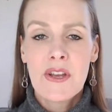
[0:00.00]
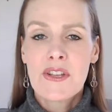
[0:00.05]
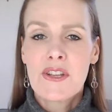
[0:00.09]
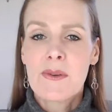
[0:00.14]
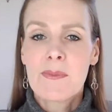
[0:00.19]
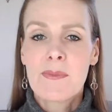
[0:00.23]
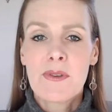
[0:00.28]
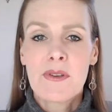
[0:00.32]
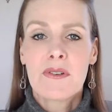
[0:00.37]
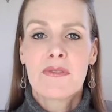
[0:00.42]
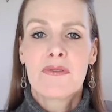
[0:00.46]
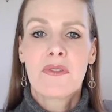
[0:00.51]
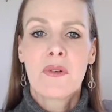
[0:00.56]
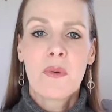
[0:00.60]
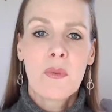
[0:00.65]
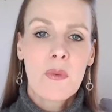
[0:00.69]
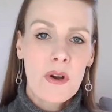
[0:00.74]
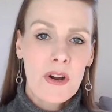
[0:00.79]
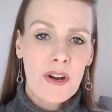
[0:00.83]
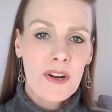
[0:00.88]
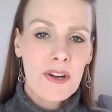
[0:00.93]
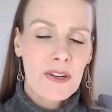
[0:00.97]
your beautiful
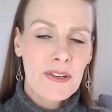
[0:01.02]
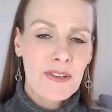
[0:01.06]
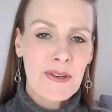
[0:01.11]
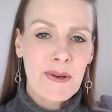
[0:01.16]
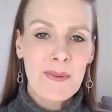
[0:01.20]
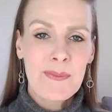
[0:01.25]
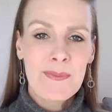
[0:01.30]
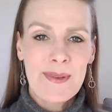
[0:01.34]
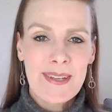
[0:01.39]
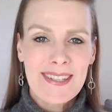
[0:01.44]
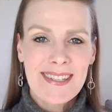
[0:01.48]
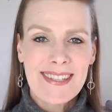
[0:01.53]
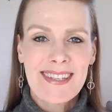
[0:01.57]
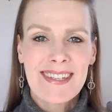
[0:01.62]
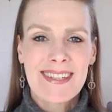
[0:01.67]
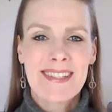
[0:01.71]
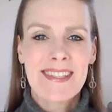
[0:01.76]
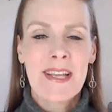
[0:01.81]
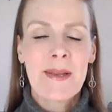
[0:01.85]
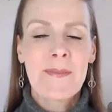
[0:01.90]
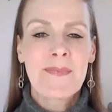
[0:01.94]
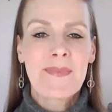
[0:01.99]
work, your
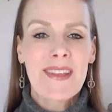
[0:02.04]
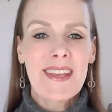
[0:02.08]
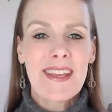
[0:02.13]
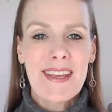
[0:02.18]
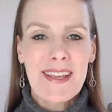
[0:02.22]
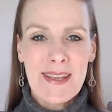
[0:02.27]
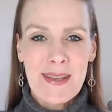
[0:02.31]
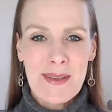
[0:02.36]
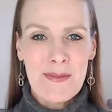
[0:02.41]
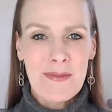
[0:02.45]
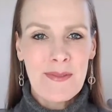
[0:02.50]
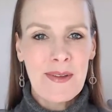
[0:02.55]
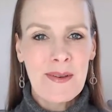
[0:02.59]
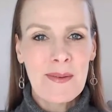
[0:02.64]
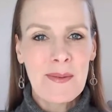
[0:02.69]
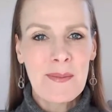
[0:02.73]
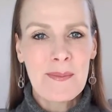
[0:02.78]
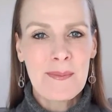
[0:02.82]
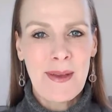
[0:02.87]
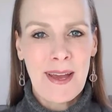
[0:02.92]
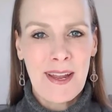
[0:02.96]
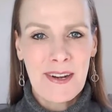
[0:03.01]
business,
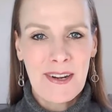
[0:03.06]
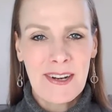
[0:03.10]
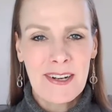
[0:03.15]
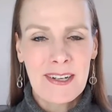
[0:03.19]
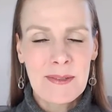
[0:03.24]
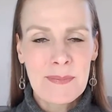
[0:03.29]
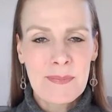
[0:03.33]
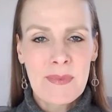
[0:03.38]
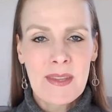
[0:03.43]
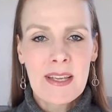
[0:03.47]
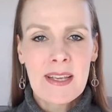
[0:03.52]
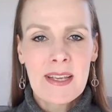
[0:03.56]
even better.